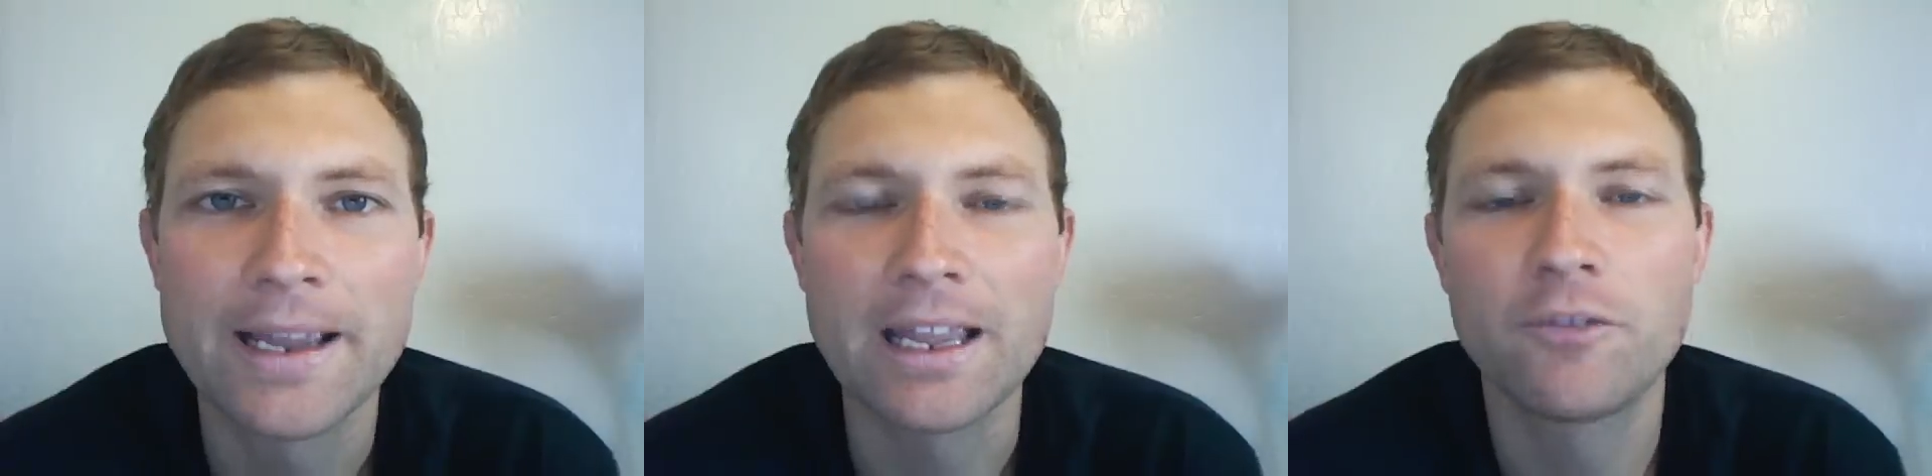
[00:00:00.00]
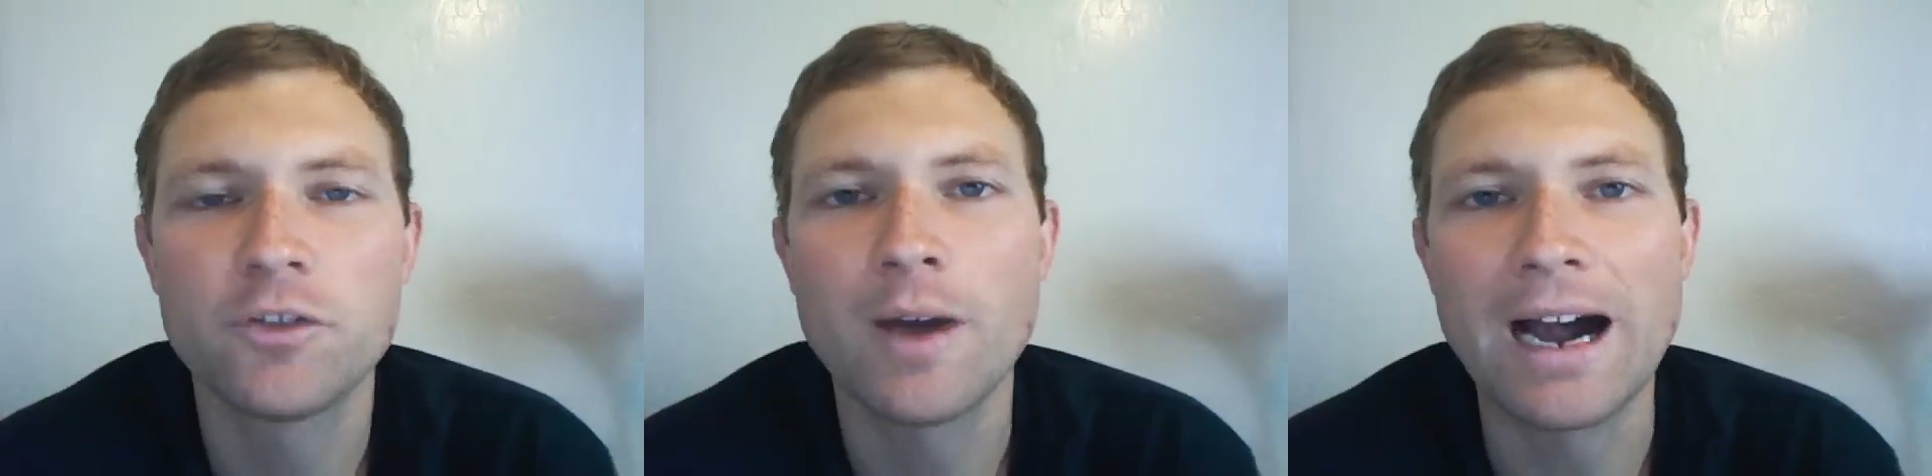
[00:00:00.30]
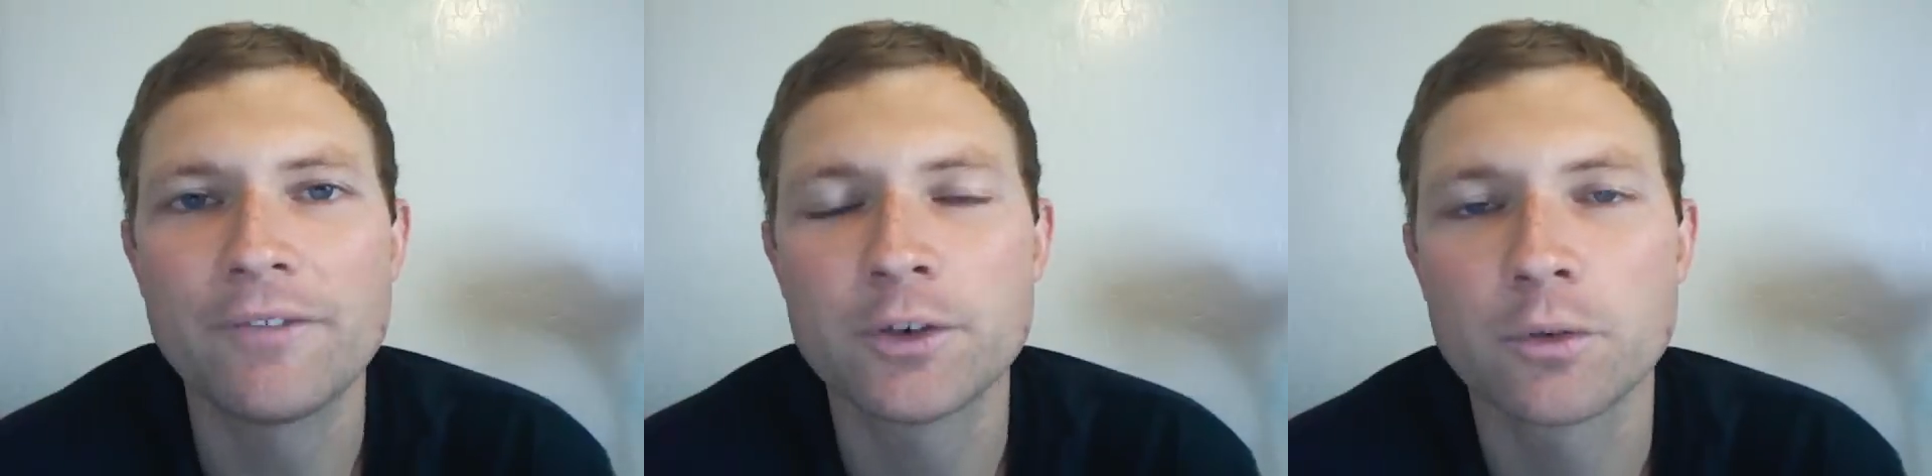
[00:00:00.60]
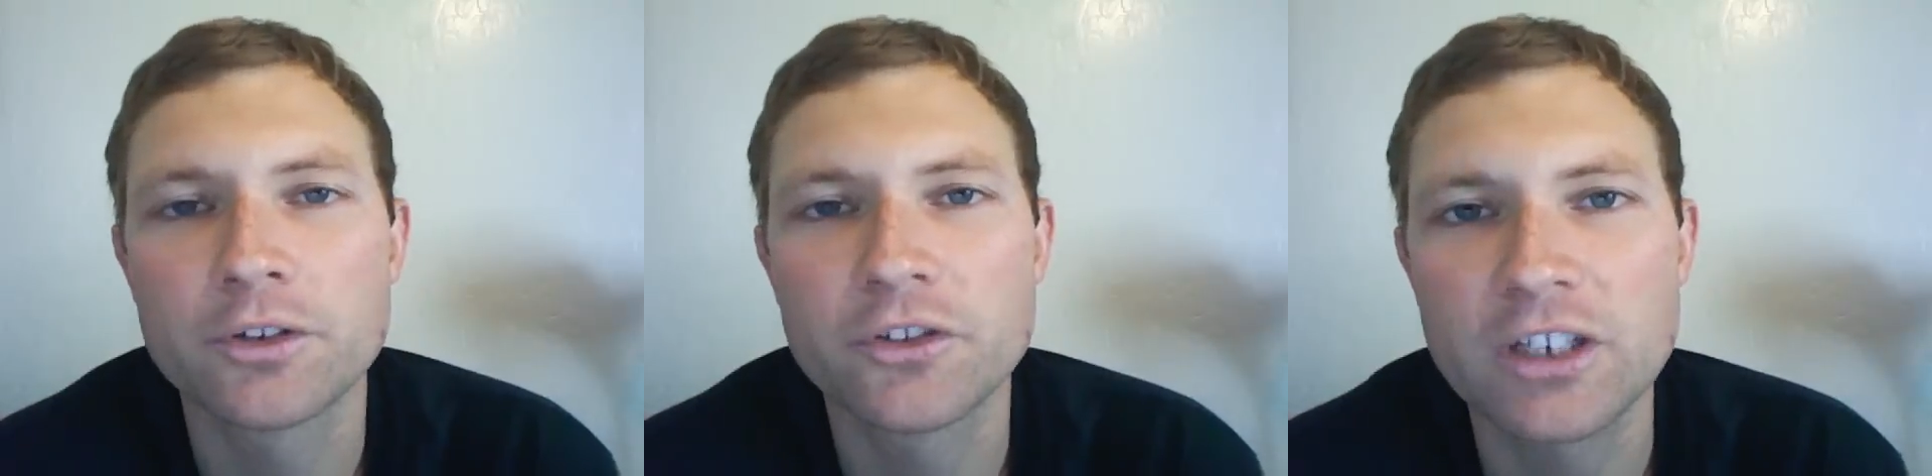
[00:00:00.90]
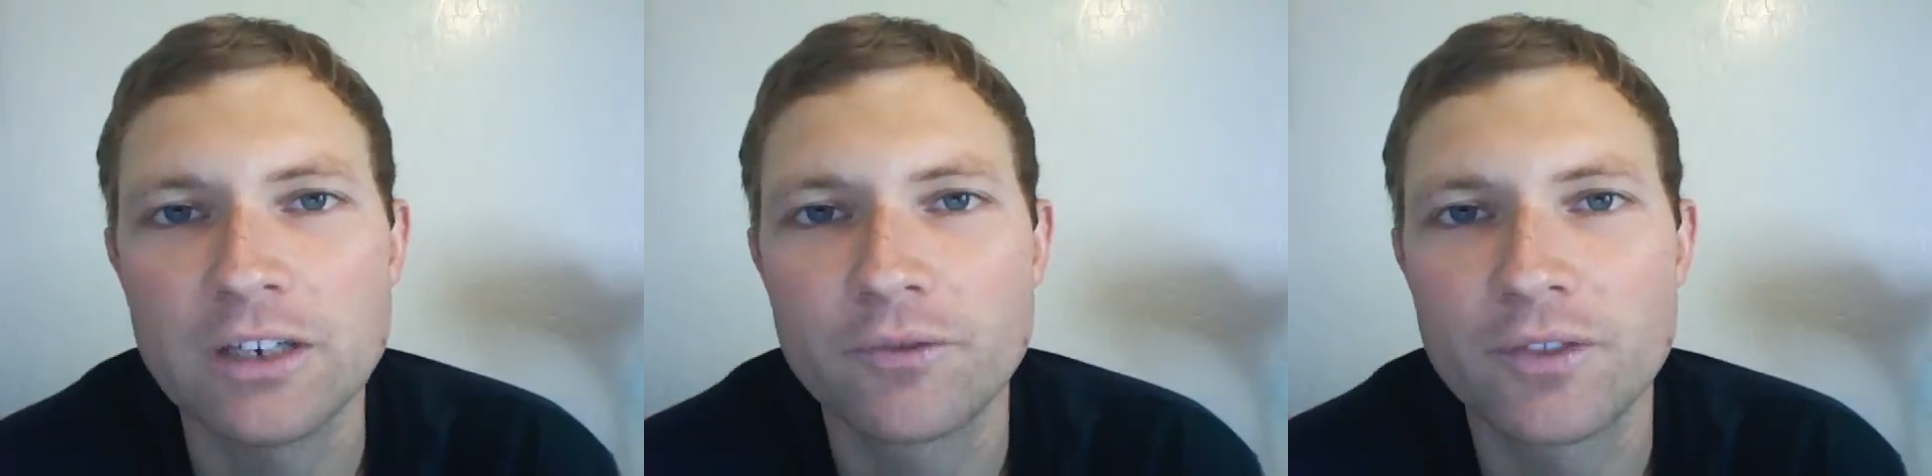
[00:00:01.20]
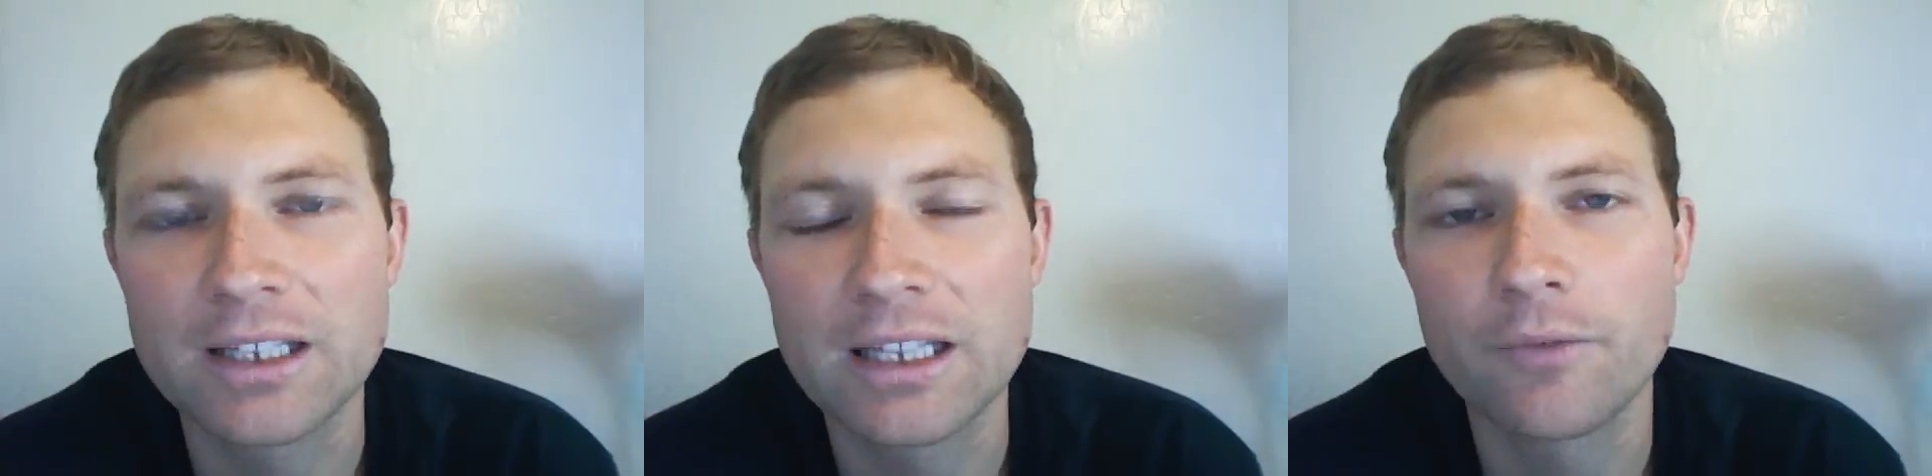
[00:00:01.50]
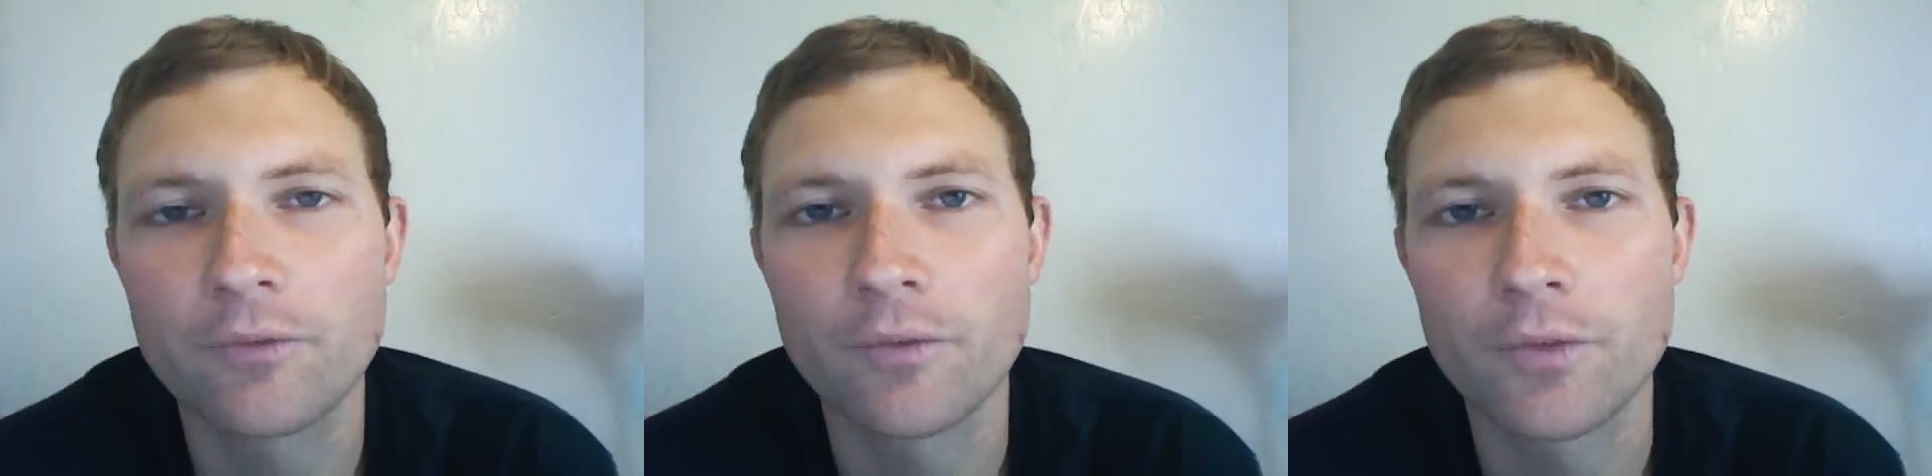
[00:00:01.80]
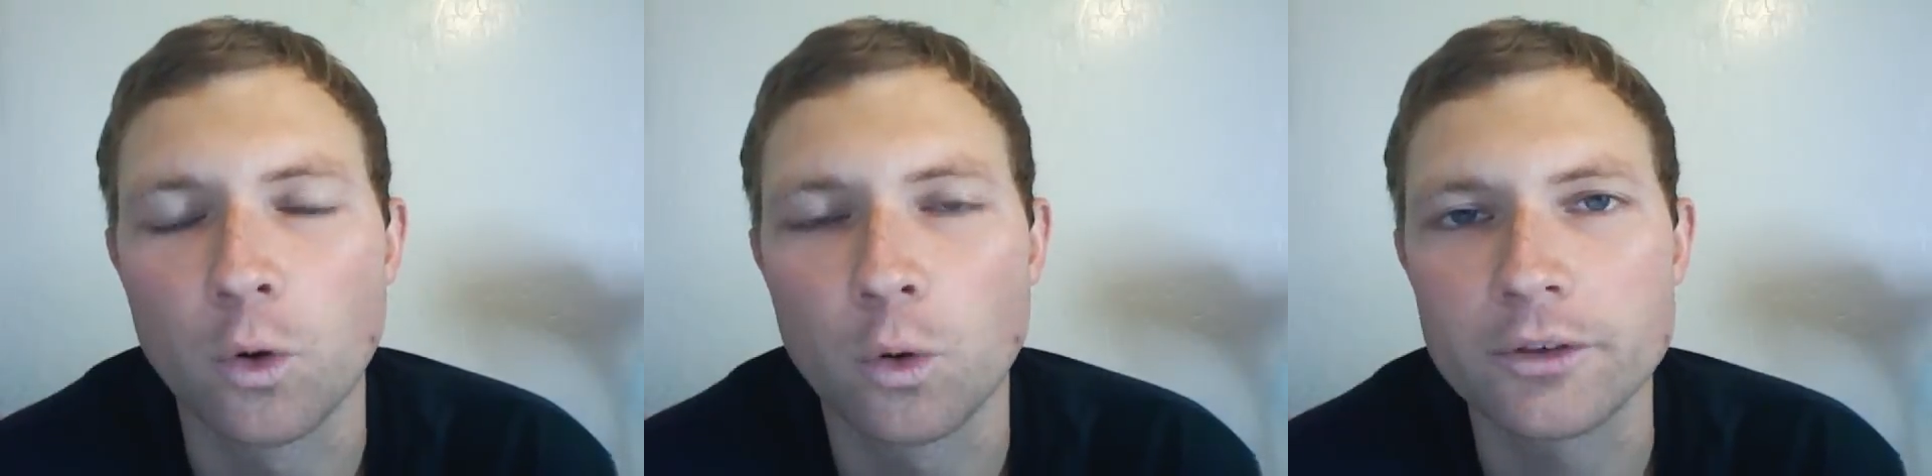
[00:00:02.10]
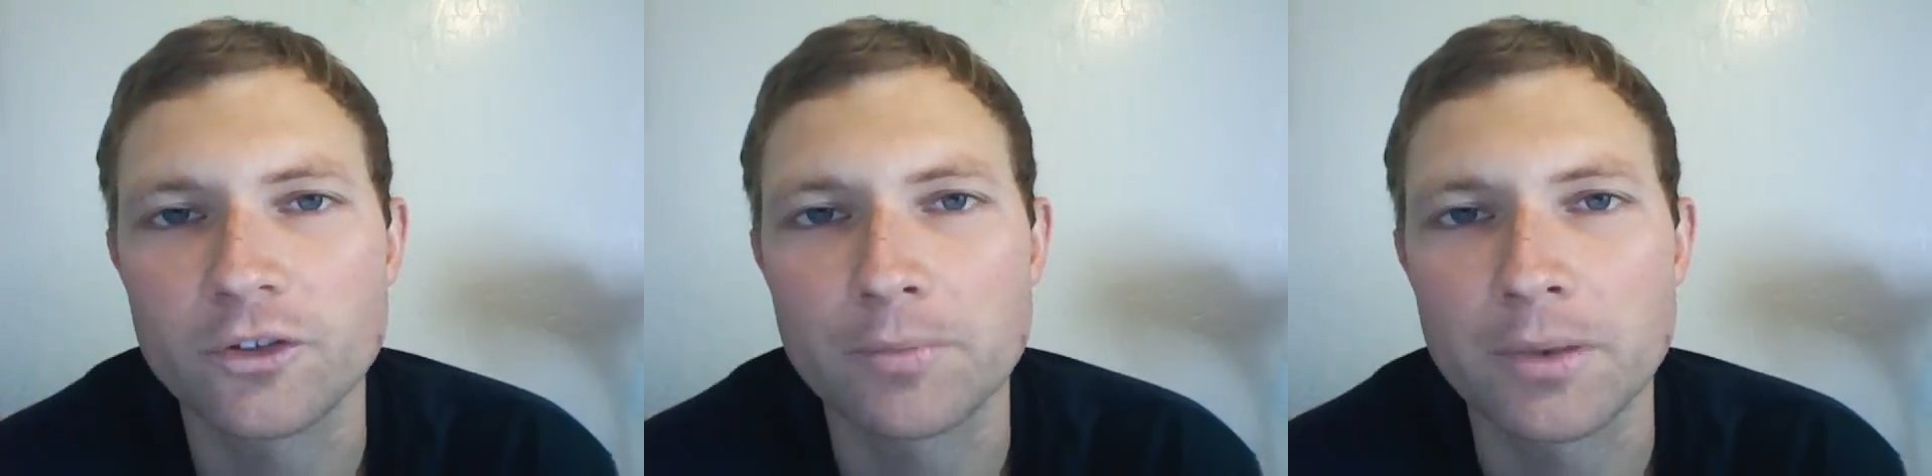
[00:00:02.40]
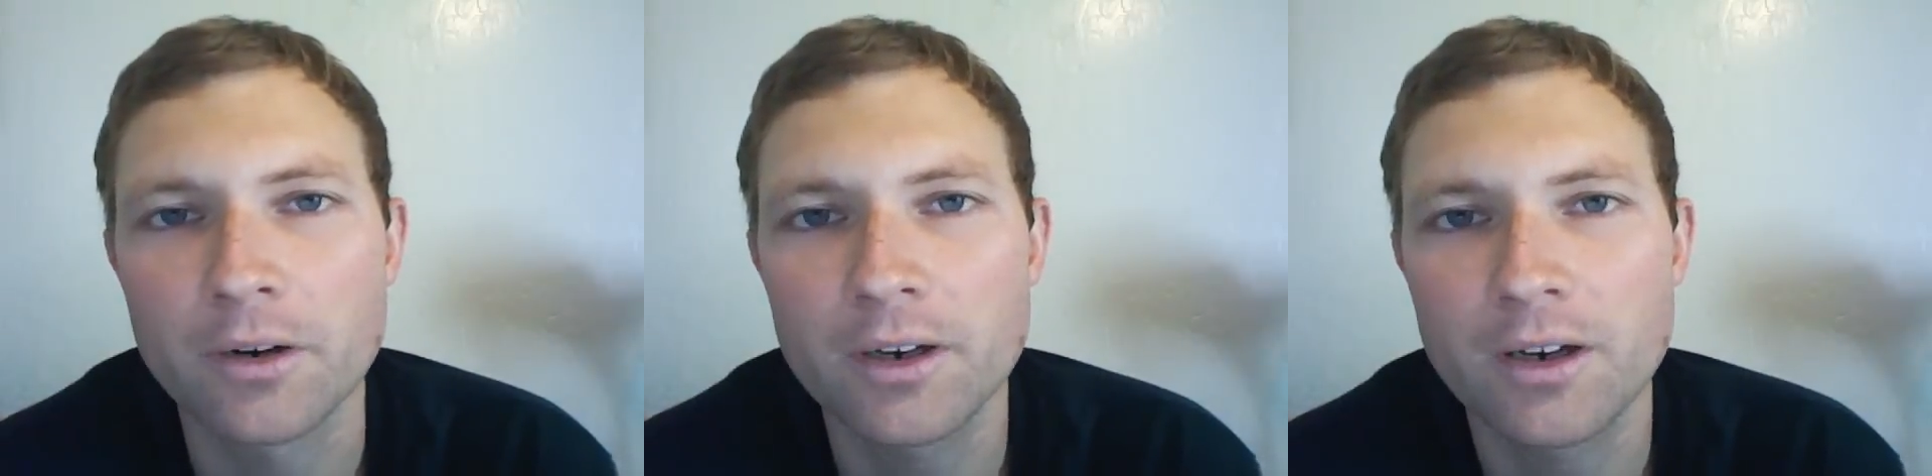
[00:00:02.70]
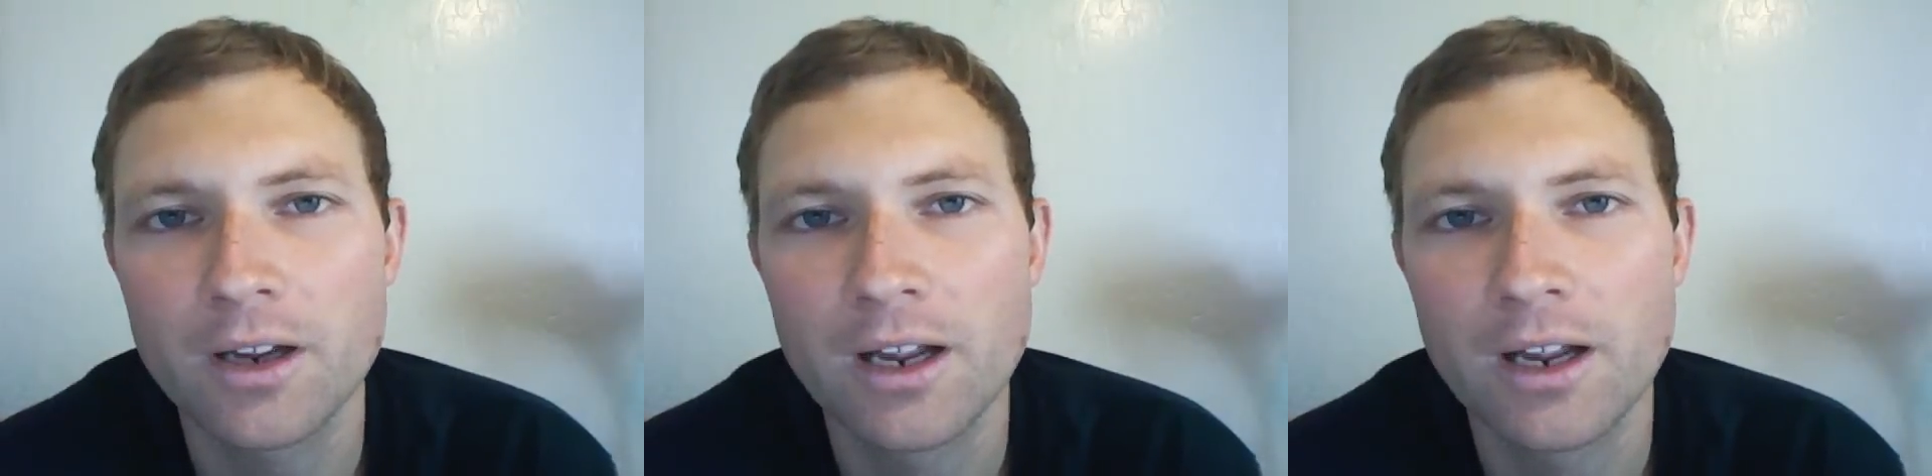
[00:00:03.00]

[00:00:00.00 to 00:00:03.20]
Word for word: If you haven't received the gift of the Holy Spirit,